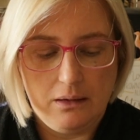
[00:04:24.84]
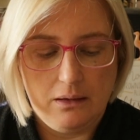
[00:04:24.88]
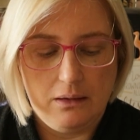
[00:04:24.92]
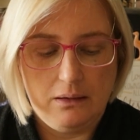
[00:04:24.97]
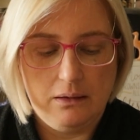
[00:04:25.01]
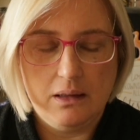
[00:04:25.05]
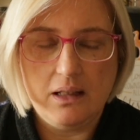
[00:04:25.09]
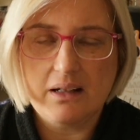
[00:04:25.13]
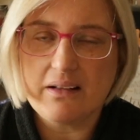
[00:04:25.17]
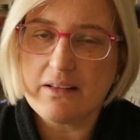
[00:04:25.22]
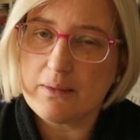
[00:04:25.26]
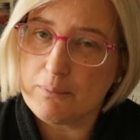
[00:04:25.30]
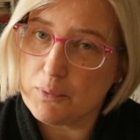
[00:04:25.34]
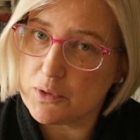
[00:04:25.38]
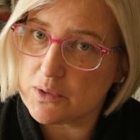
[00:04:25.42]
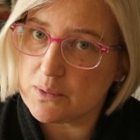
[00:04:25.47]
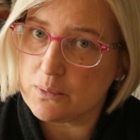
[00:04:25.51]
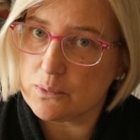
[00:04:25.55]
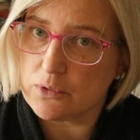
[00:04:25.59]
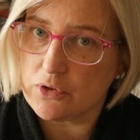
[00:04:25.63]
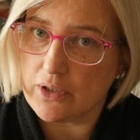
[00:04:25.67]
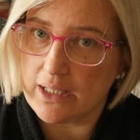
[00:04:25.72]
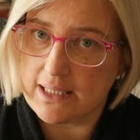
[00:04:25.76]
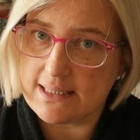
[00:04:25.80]
none of the books were
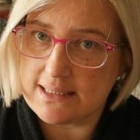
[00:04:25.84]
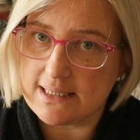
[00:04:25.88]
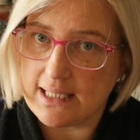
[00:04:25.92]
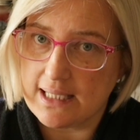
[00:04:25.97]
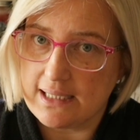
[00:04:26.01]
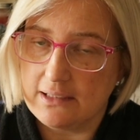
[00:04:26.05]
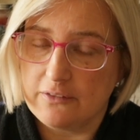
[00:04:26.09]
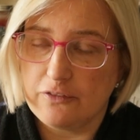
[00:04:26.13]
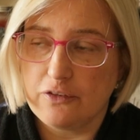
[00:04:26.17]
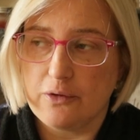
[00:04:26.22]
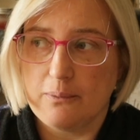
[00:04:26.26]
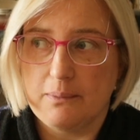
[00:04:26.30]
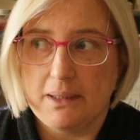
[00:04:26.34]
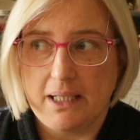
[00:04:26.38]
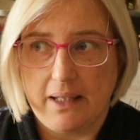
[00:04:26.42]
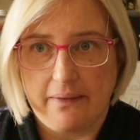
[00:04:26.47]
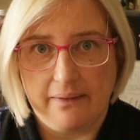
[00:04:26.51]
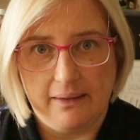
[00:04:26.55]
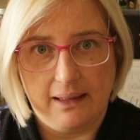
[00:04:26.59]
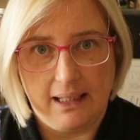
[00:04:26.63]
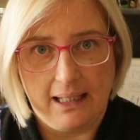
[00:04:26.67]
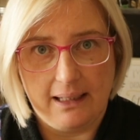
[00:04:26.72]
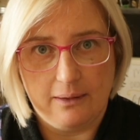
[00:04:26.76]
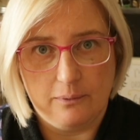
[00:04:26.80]
translated from
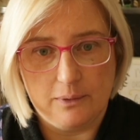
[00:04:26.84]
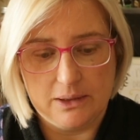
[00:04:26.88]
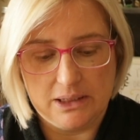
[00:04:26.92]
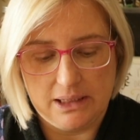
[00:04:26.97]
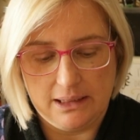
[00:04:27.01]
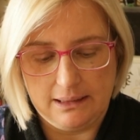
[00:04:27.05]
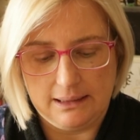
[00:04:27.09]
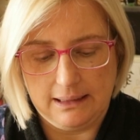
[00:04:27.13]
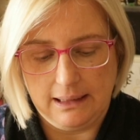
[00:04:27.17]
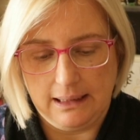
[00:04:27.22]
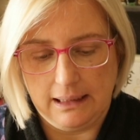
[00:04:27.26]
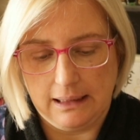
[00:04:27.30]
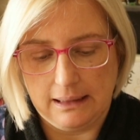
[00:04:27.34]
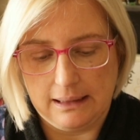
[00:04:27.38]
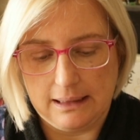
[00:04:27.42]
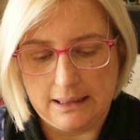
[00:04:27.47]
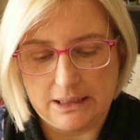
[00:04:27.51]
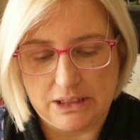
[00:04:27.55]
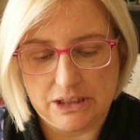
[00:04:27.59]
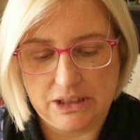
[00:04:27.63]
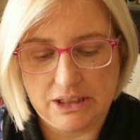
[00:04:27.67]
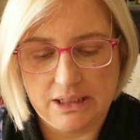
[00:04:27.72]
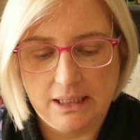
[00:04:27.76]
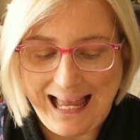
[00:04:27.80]
another language into English,